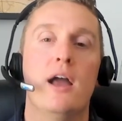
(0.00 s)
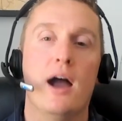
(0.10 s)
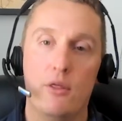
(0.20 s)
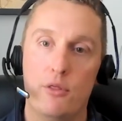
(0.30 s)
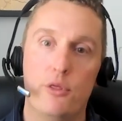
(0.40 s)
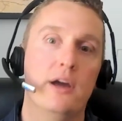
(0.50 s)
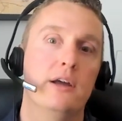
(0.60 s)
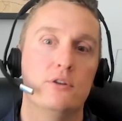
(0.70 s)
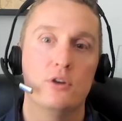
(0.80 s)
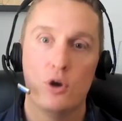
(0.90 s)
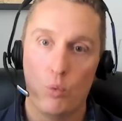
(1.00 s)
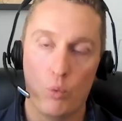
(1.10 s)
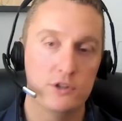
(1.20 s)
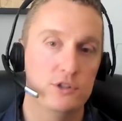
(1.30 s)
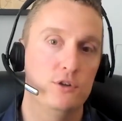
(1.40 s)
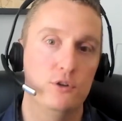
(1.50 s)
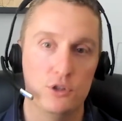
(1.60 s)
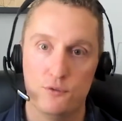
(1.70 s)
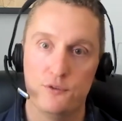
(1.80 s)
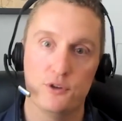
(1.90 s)
and then once
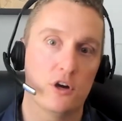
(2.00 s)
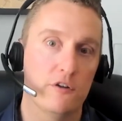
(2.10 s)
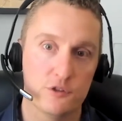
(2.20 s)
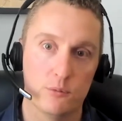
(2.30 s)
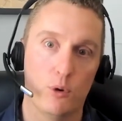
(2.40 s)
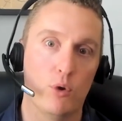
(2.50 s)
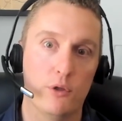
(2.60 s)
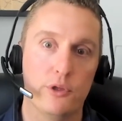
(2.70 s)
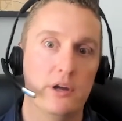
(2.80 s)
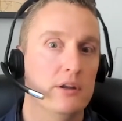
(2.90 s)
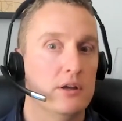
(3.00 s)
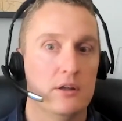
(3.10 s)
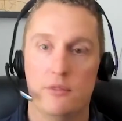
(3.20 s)
you feel comfortable with it,